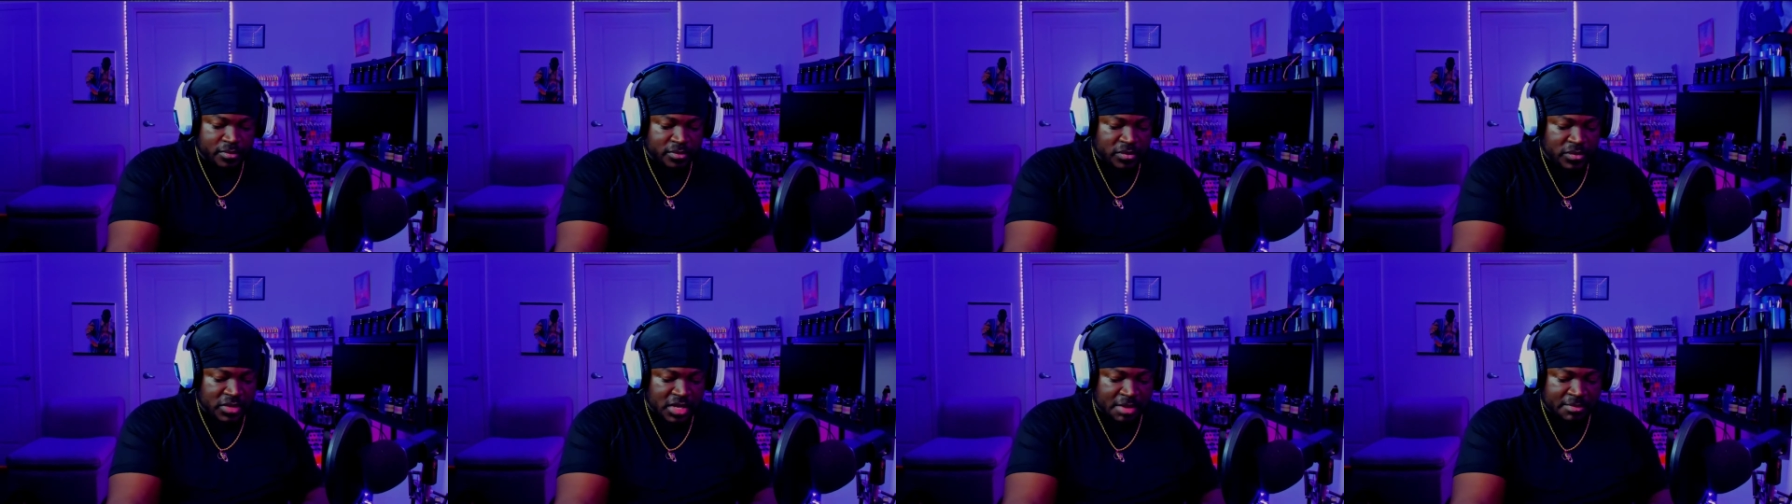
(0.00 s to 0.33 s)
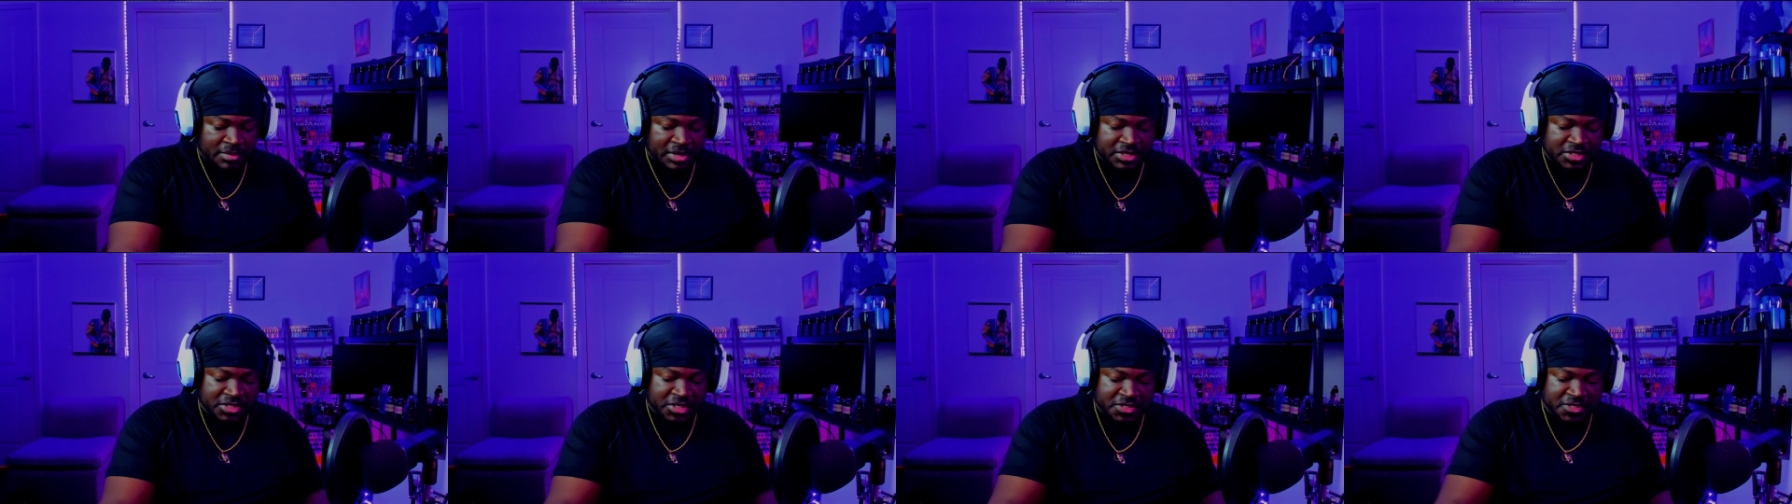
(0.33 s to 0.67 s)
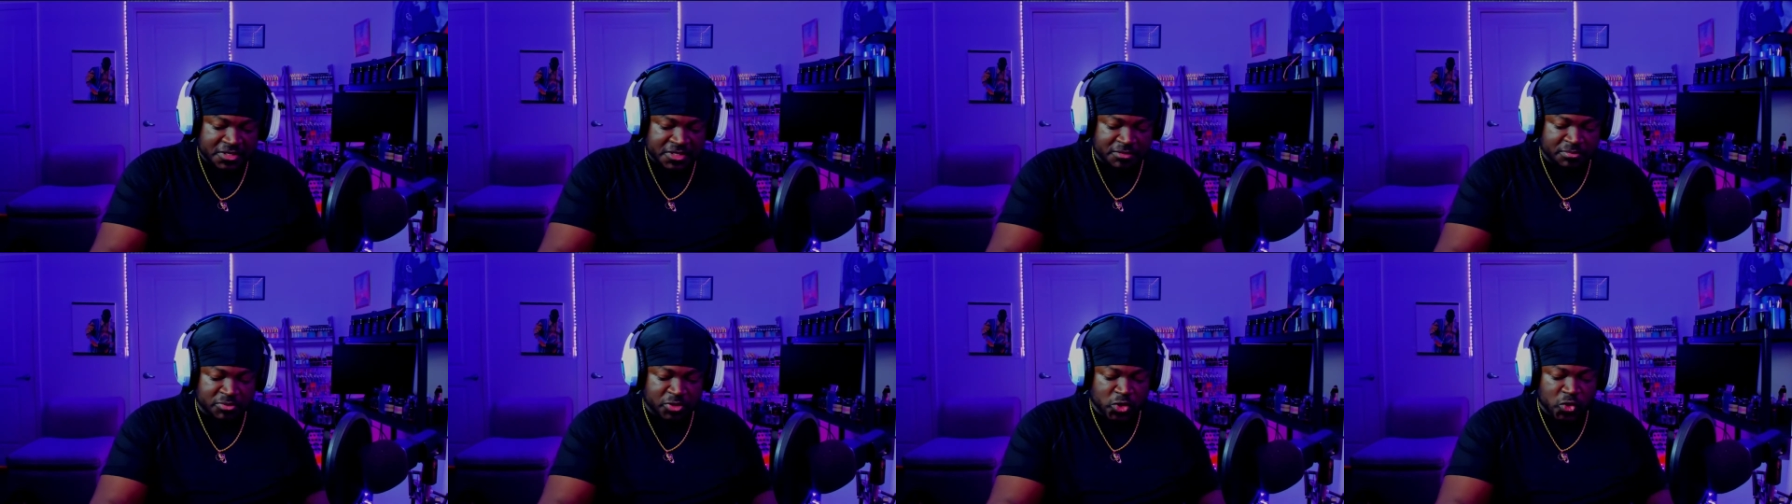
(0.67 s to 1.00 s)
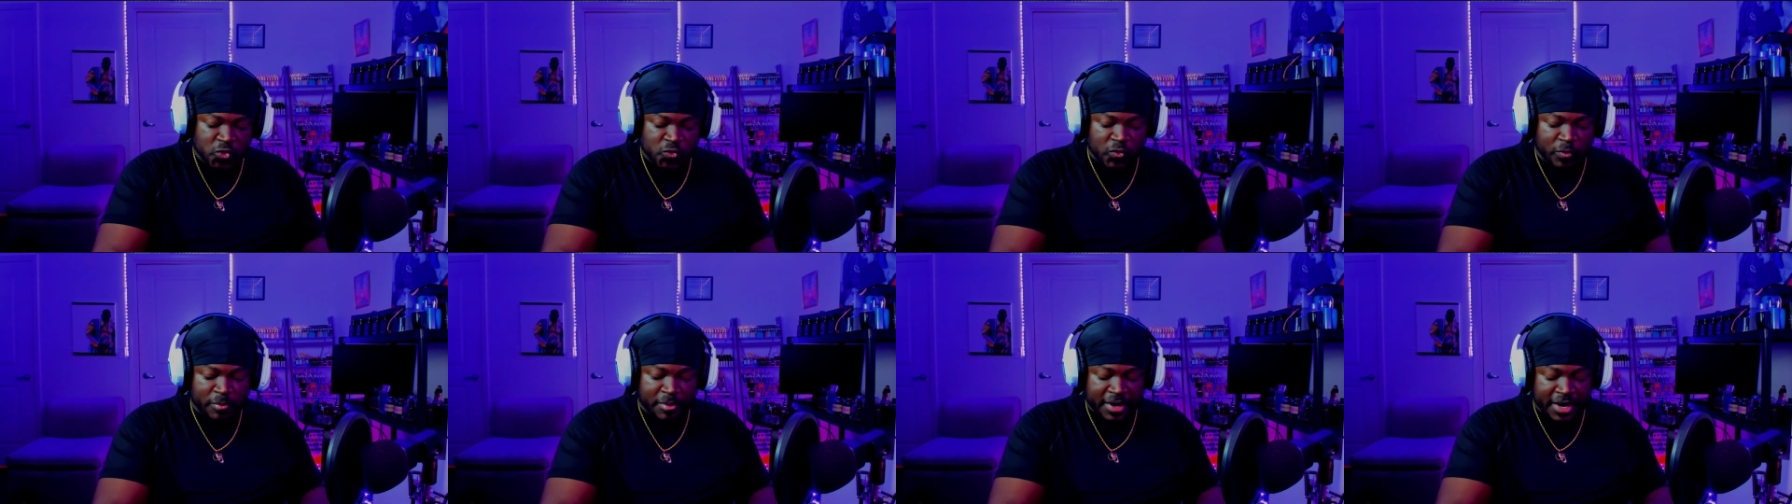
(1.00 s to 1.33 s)
I mean, just this
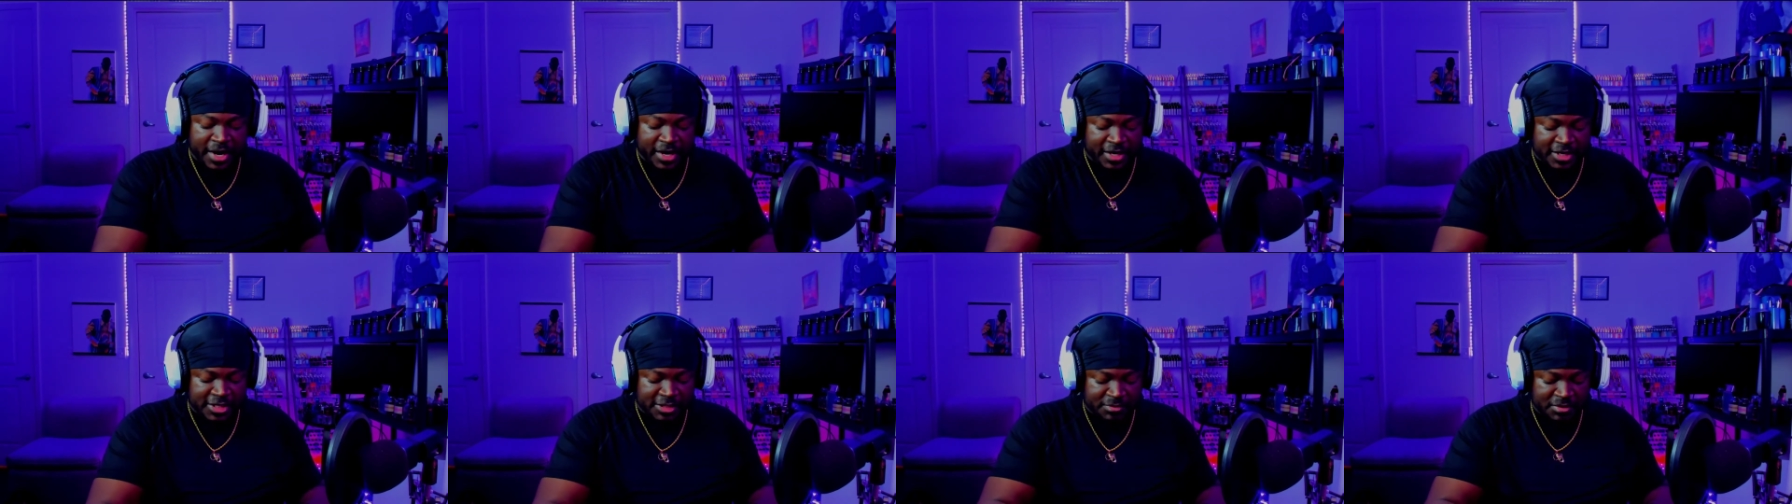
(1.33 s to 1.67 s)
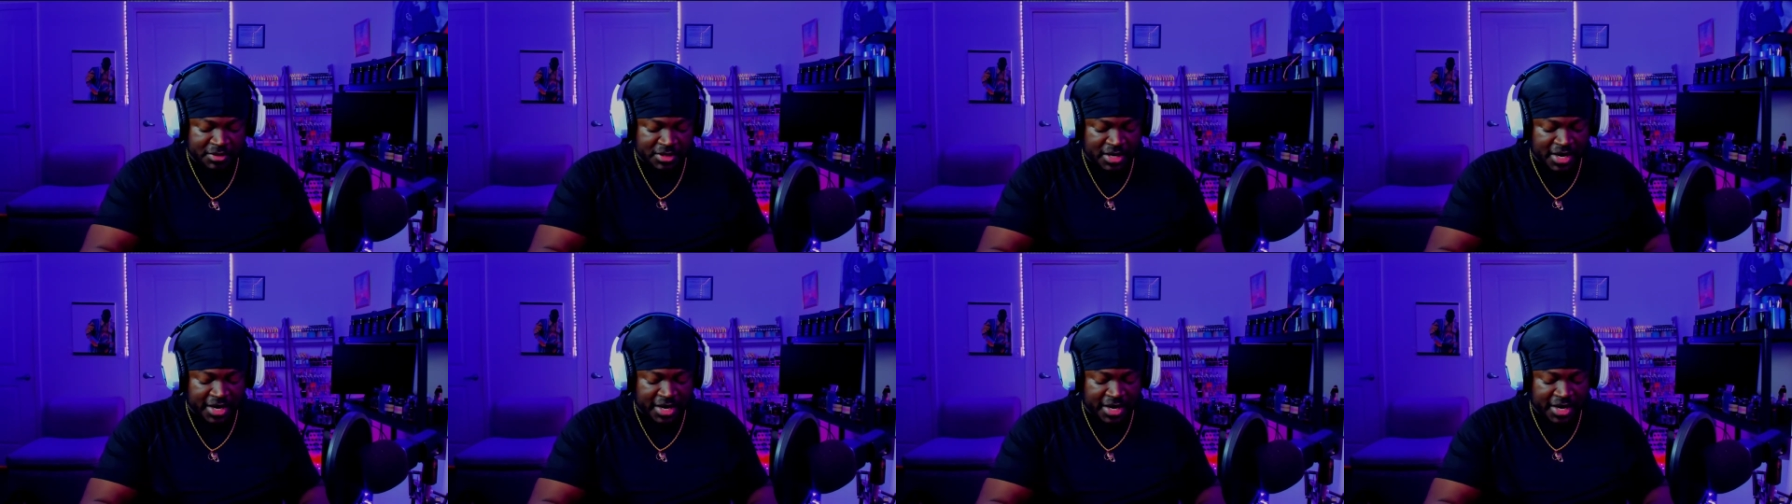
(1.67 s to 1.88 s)
beautiful package, man.